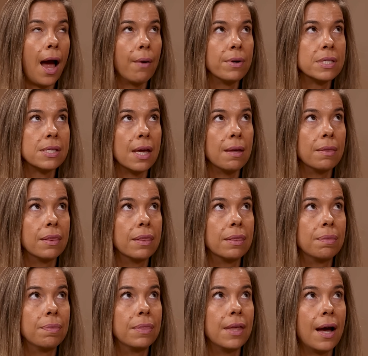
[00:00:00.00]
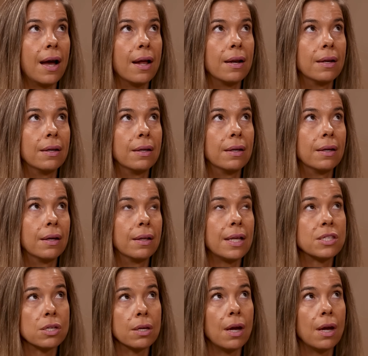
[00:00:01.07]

I would say that that's.